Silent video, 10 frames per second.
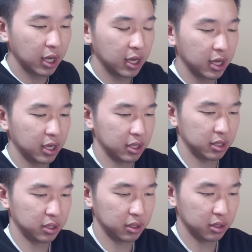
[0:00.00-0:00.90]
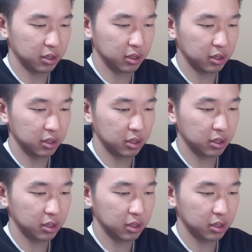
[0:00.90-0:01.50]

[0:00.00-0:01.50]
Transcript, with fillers: and